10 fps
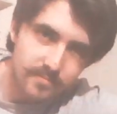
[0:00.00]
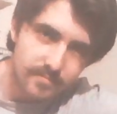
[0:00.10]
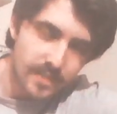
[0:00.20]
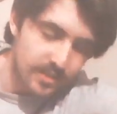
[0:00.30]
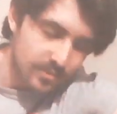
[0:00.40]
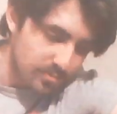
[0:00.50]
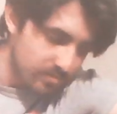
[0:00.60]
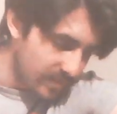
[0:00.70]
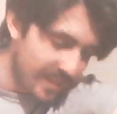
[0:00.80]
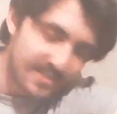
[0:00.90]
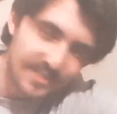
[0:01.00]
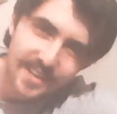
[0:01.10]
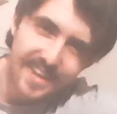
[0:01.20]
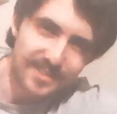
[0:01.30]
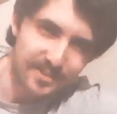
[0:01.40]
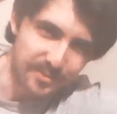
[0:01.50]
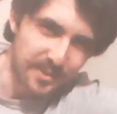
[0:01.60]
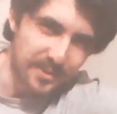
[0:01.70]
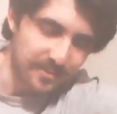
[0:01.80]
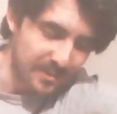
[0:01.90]
That's also
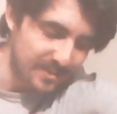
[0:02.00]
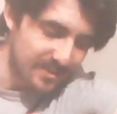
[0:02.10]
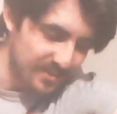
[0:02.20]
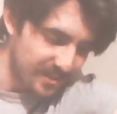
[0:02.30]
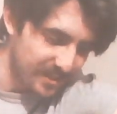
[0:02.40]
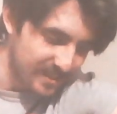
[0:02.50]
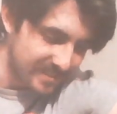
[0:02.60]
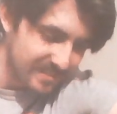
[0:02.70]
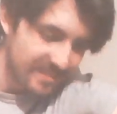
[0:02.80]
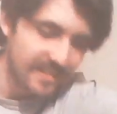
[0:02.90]
where the worst struggle is.